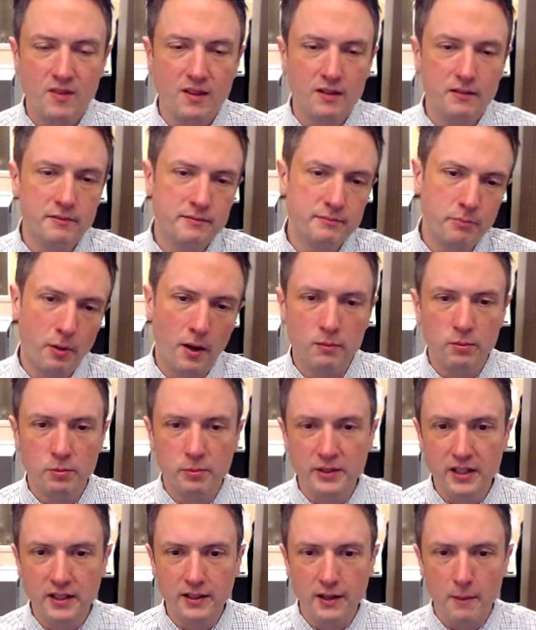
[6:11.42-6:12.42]

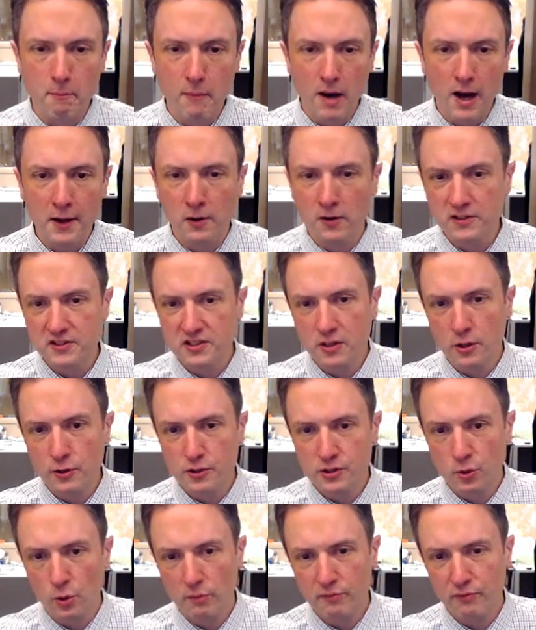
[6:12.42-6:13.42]
probably a moderate
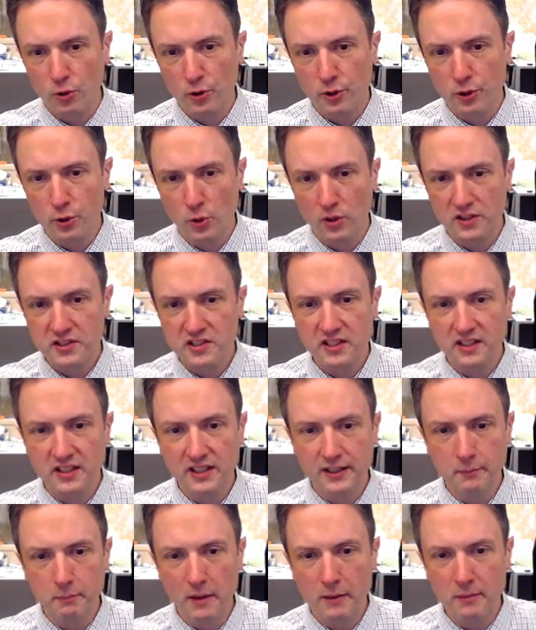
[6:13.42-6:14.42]
snowstorm for New York City
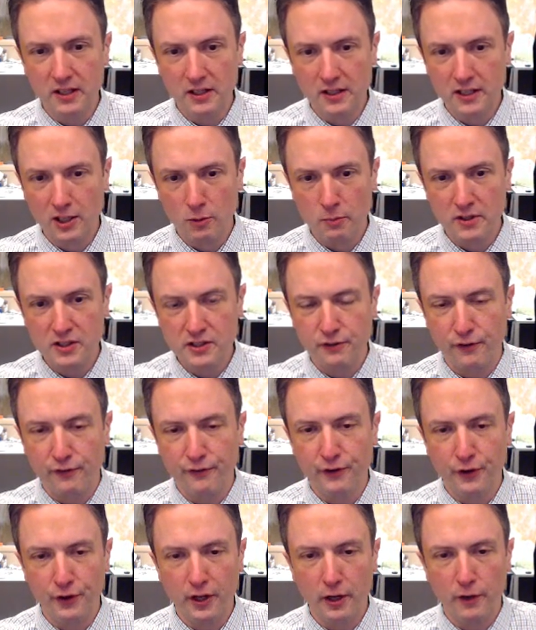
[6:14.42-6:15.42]
and maybe a near miss for
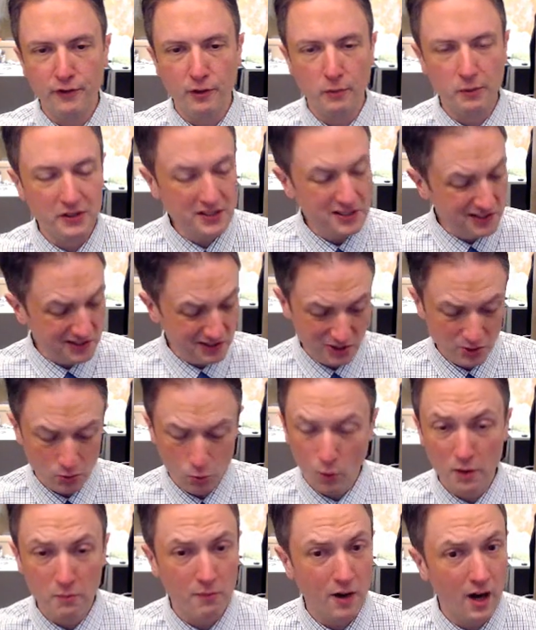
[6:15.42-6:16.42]
Philadelphia, but this is just
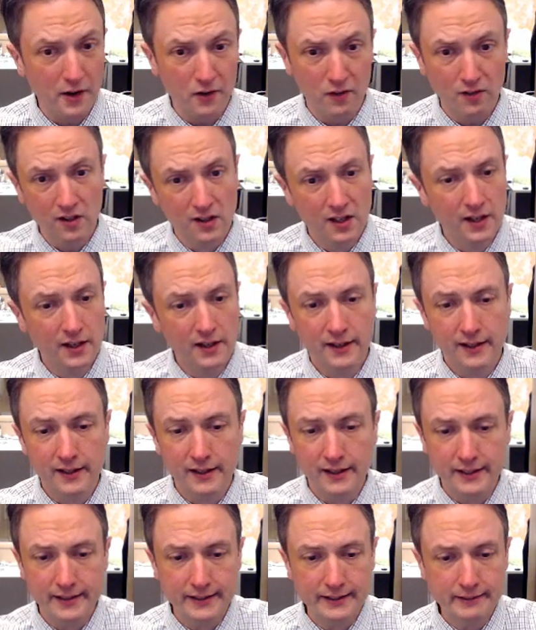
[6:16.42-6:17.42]
one model.
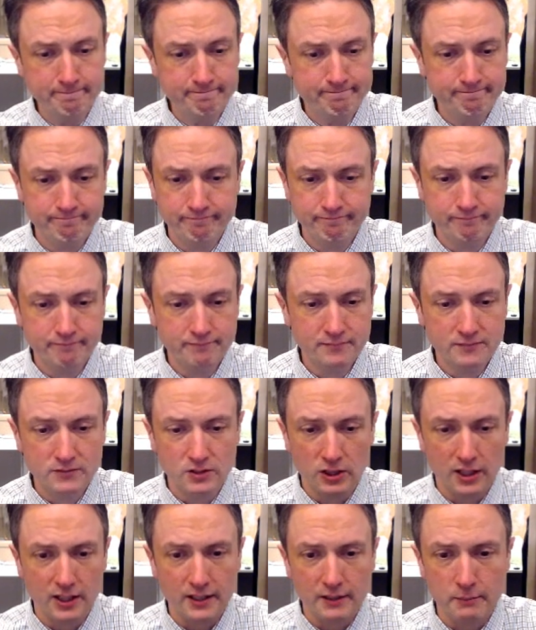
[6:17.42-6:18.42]
Uh, they're
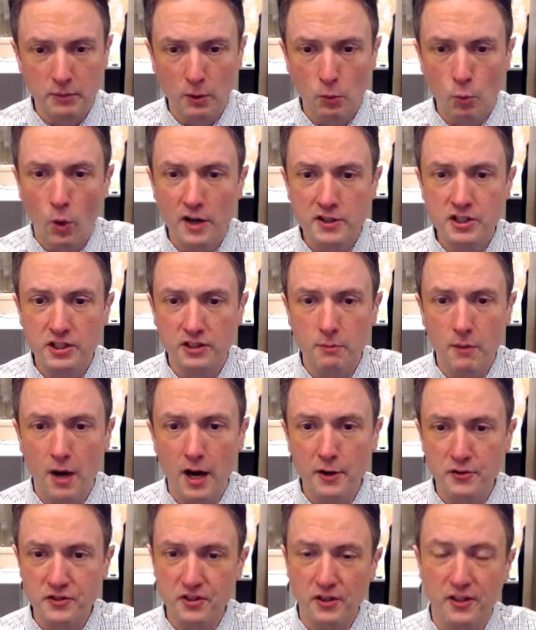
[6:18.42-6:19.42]
going to be watching the
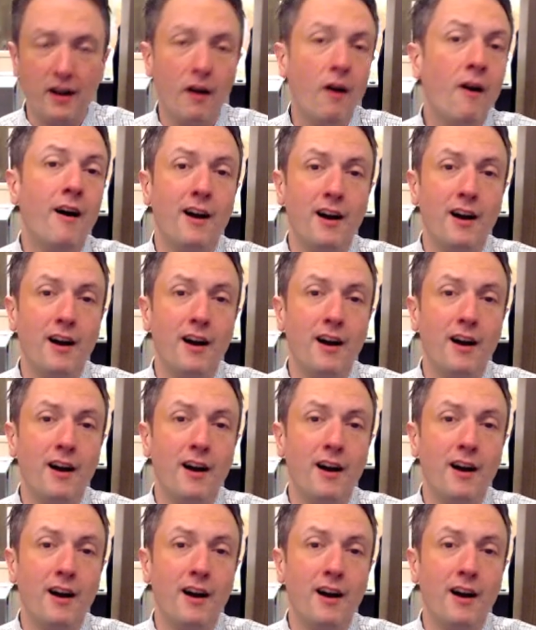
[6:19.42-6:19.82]
models like a hawk